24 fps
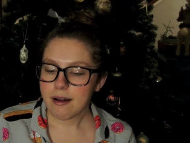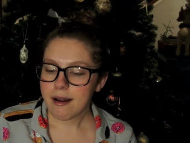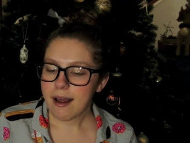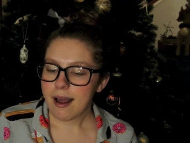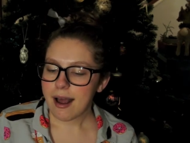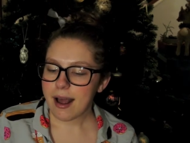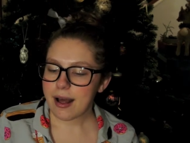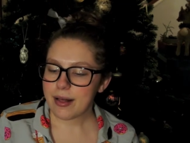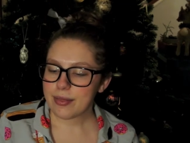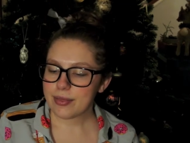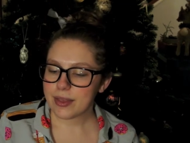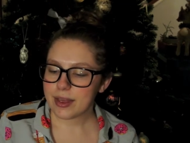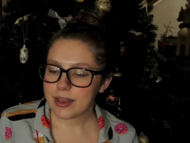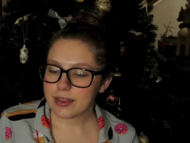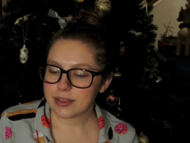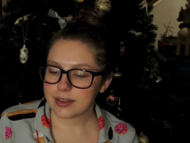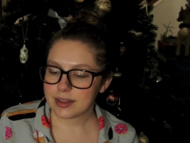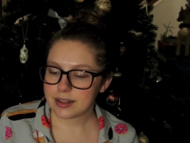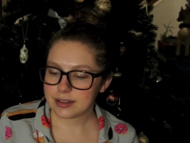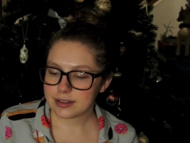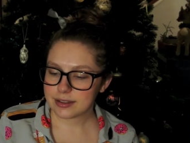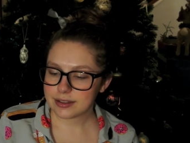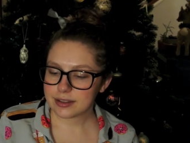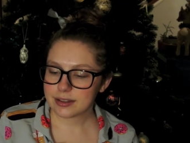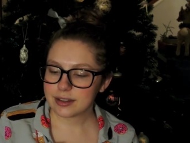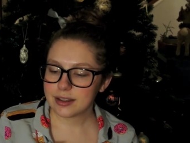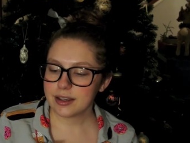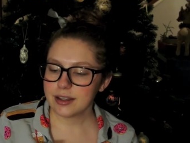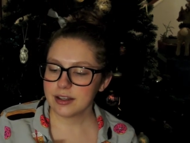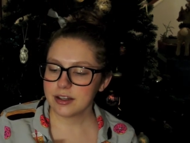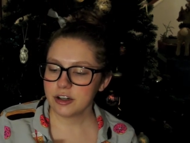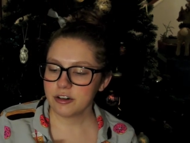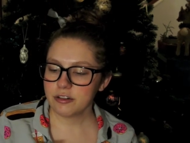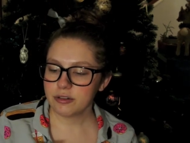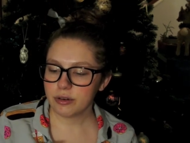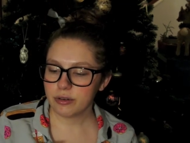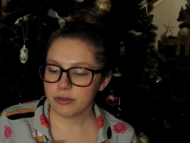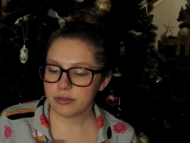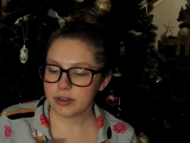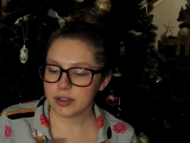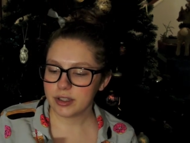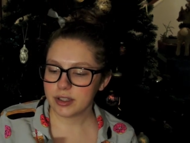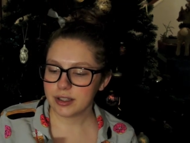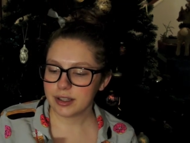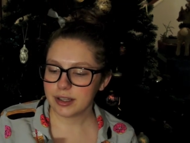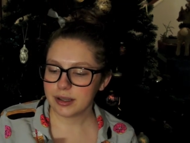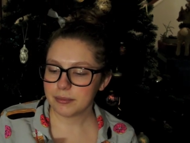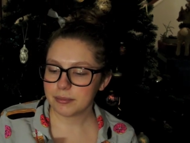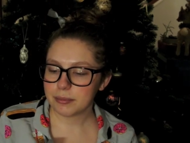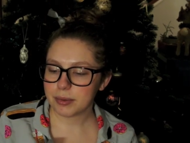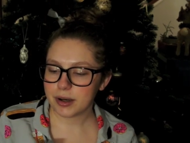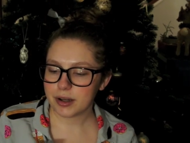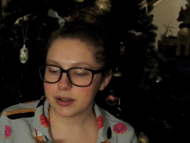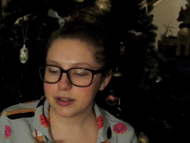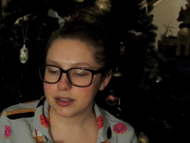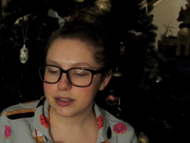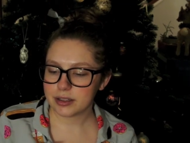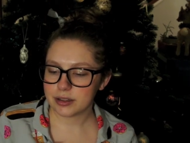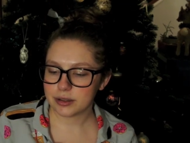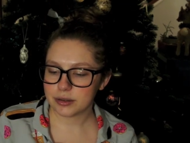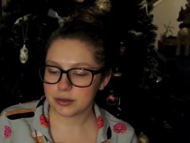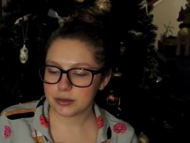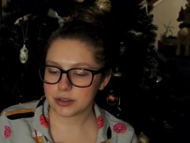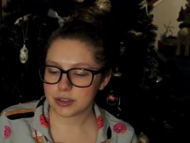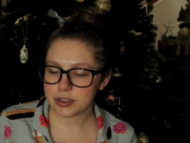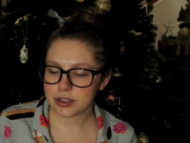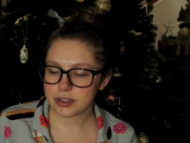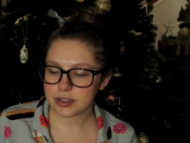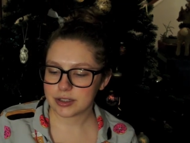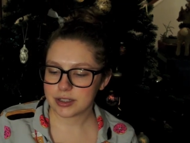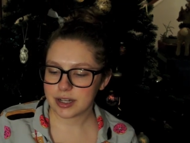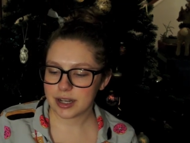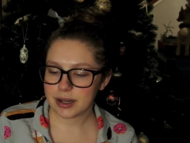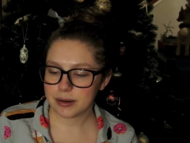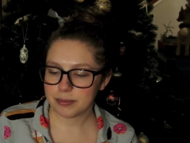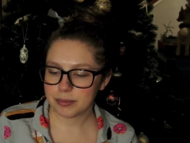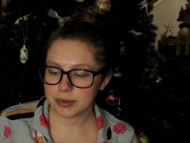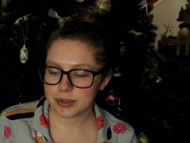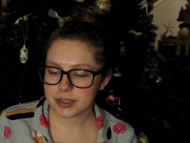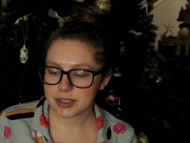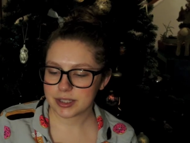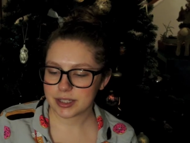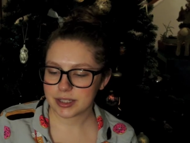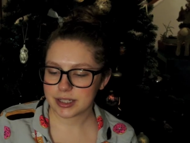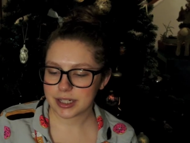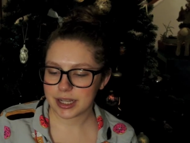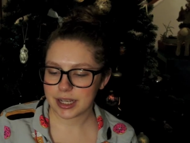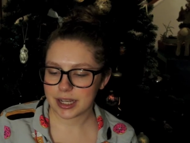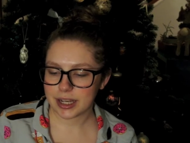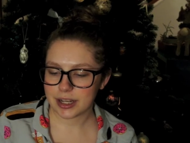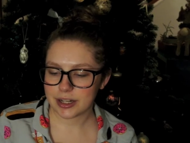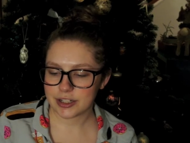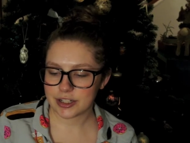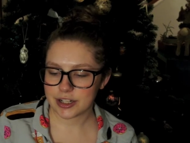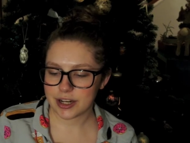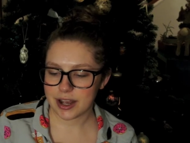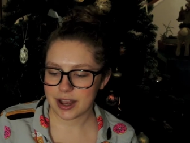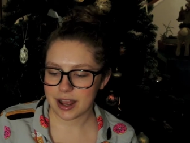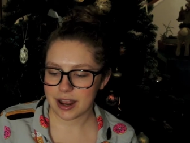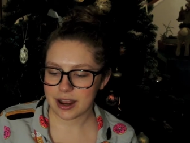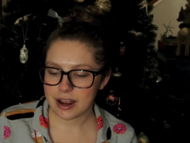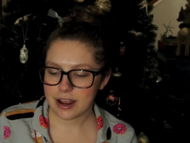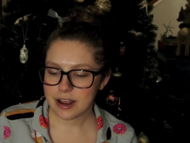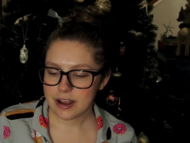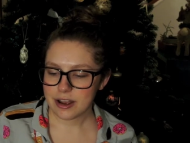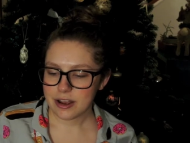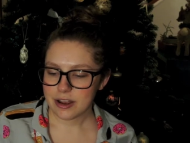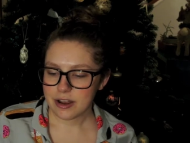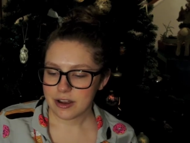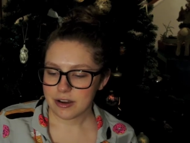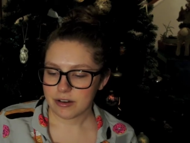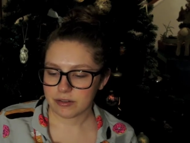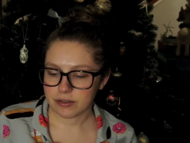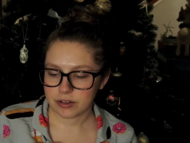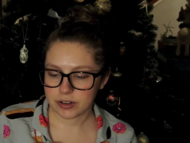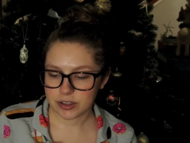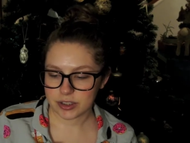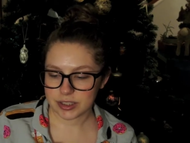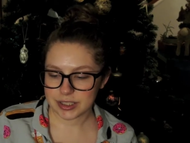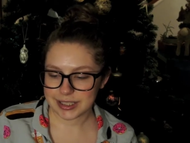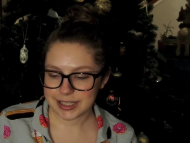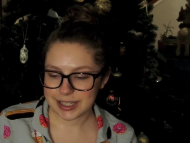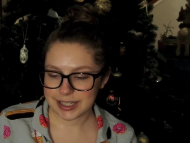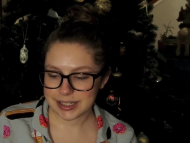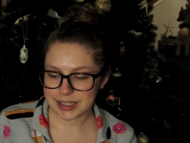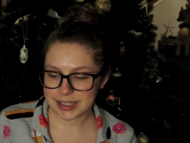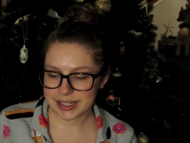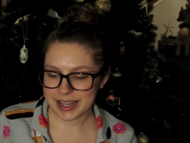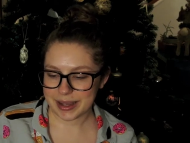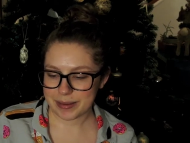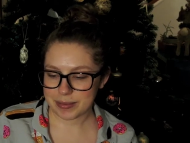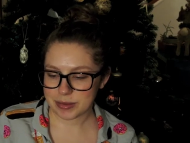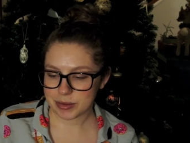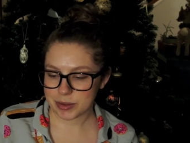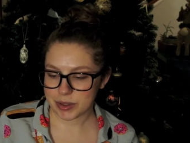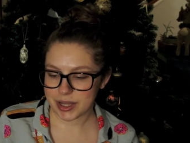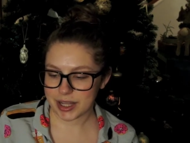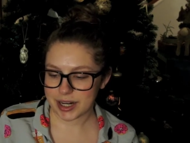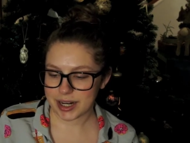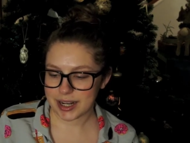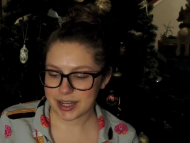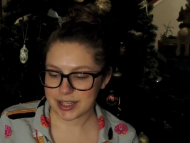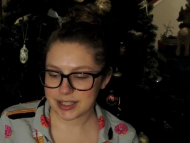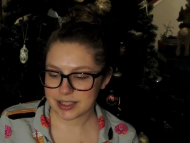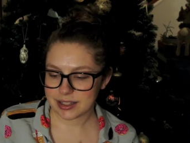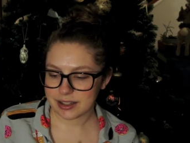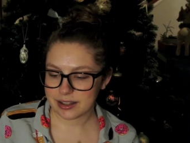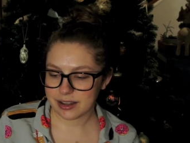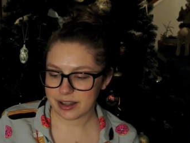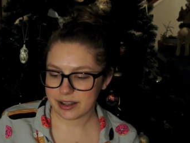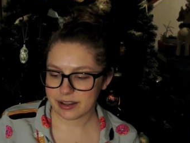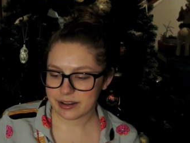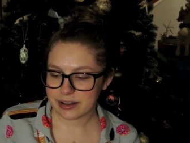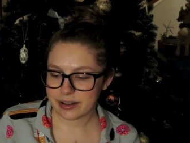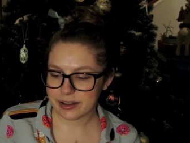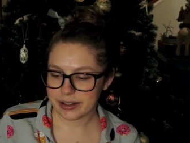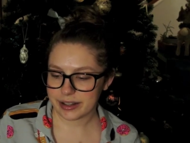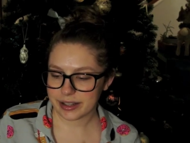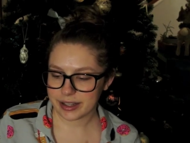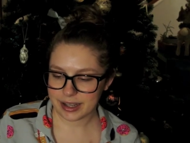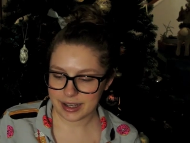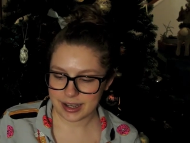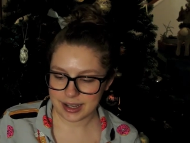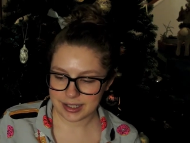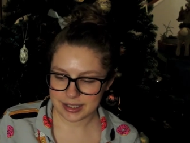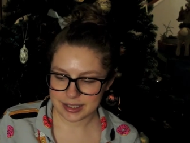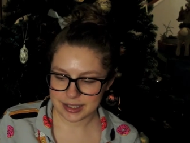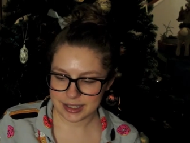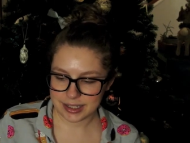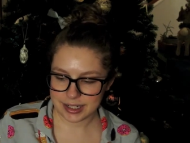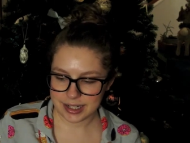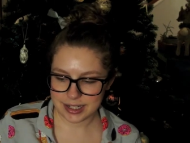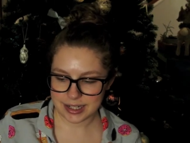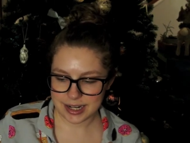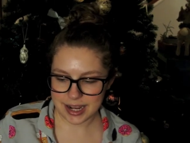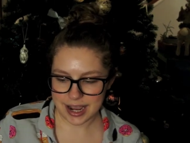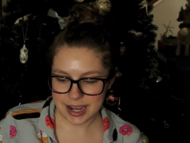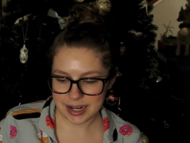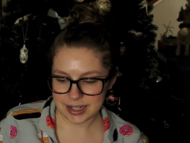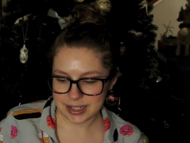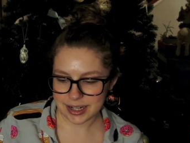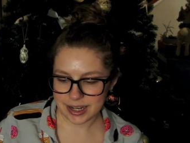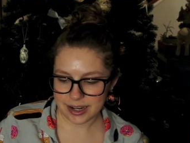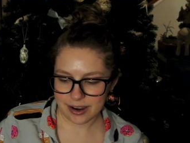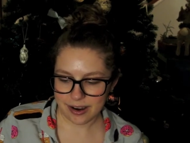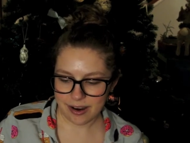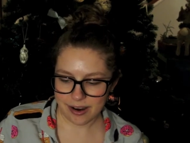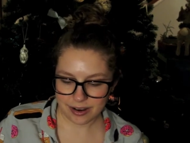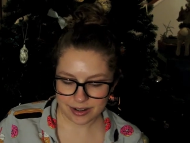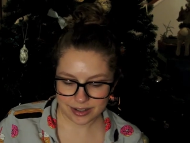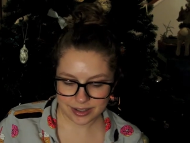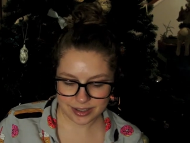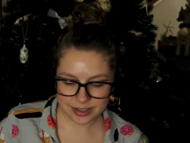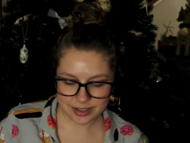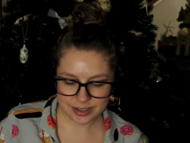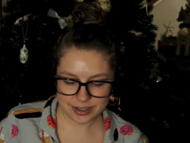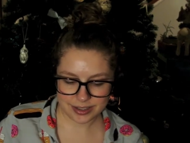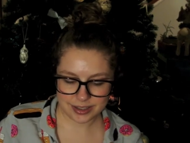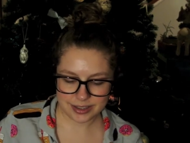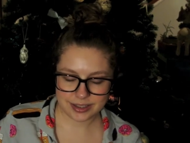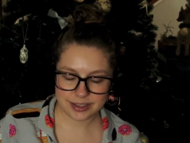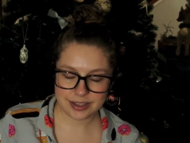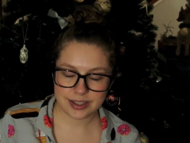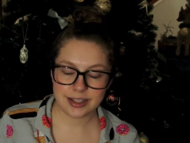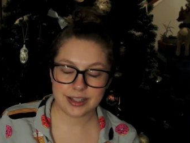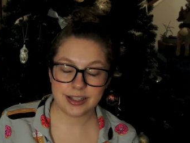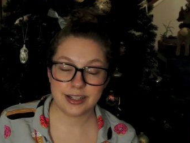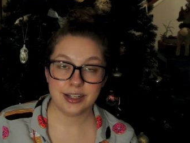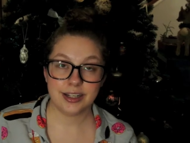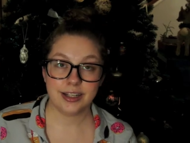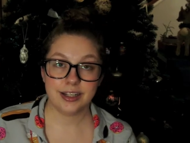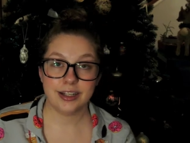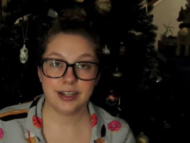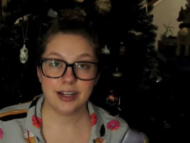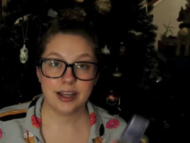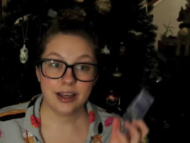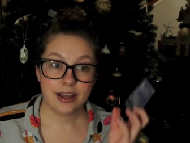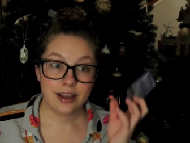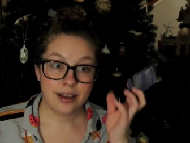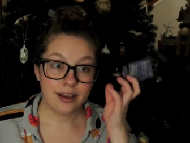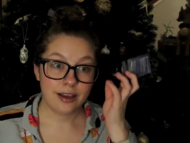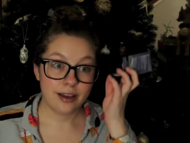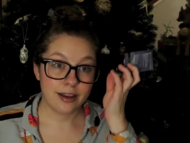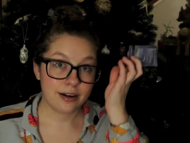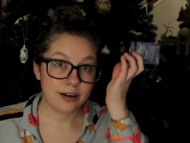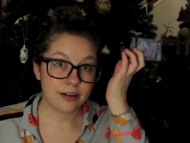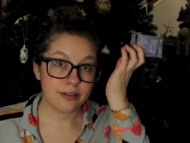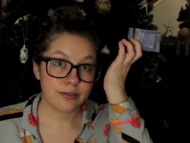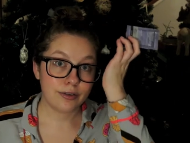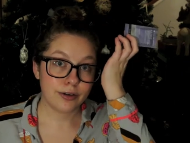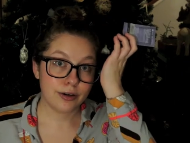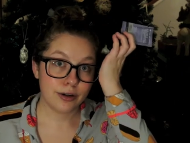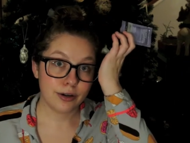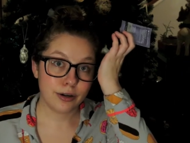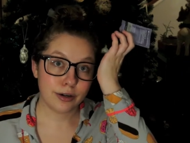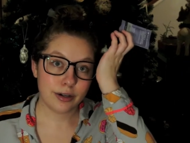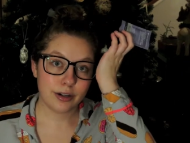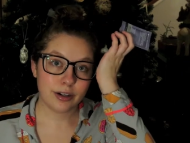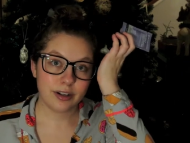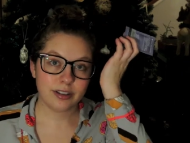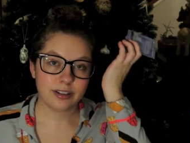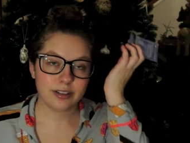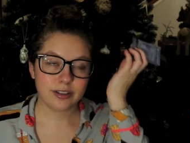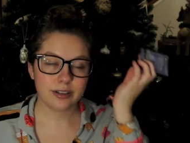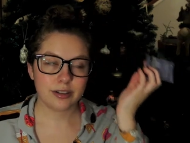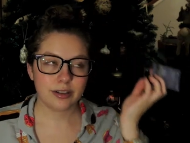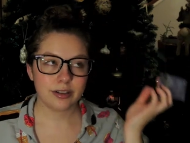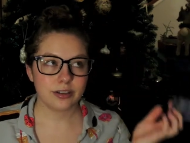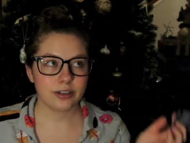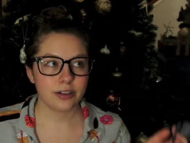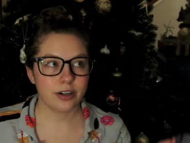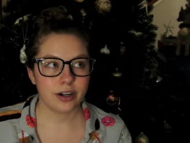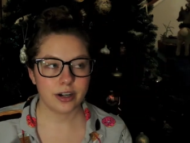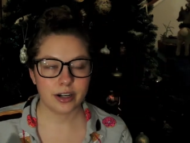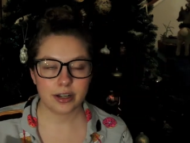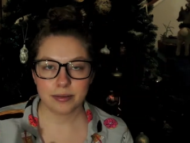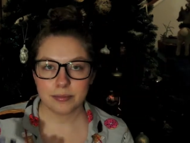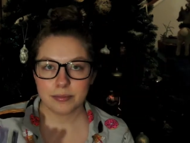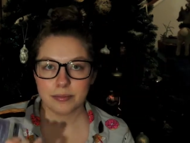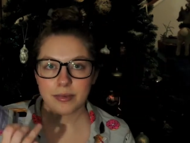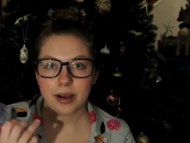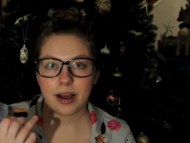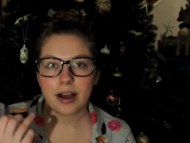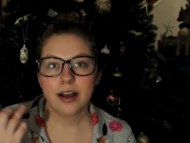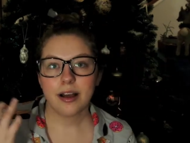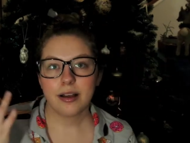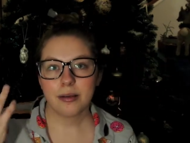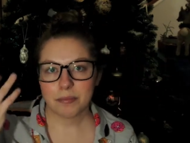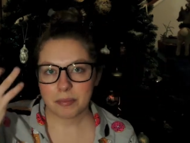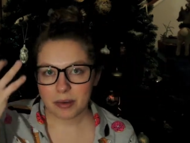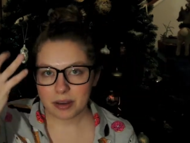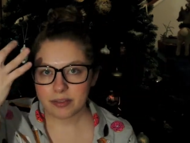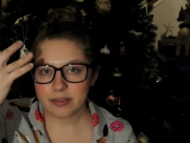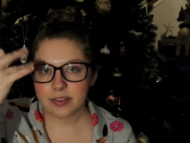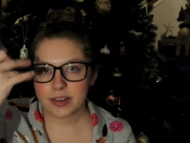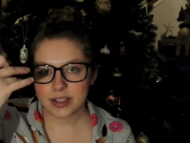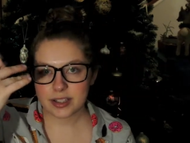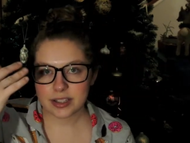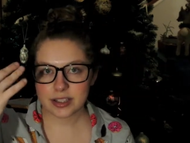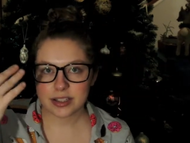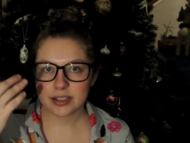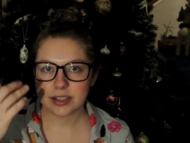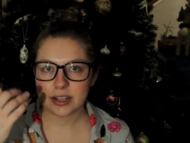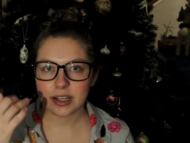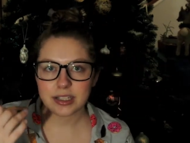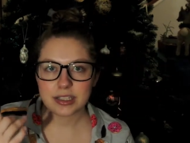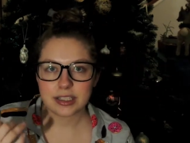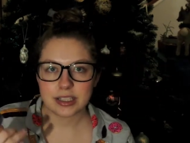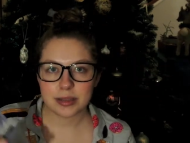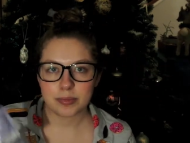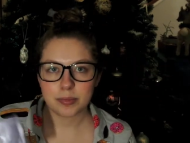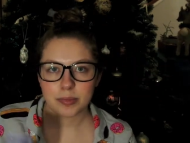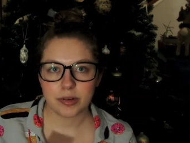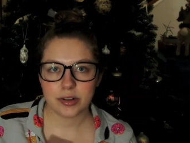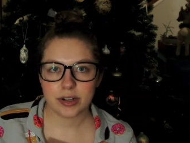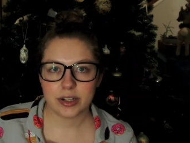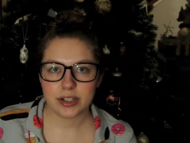and then the Skin Revealing Body Lotion 10% AHA for all skin types that has glycolic acid and antioxidants in it. And I've heard, sorry, my face is now slippery